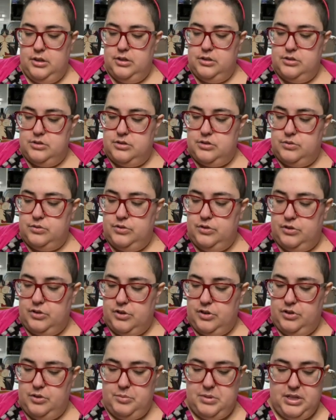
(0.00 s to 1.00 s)
So you're
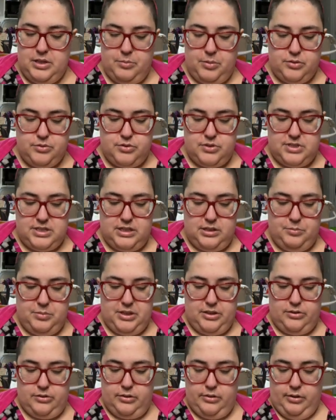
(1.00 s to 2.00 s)
gonna be able to see it
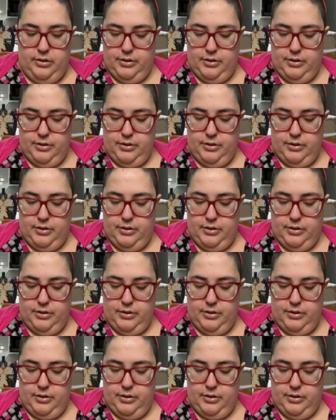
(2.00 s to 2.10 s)
better.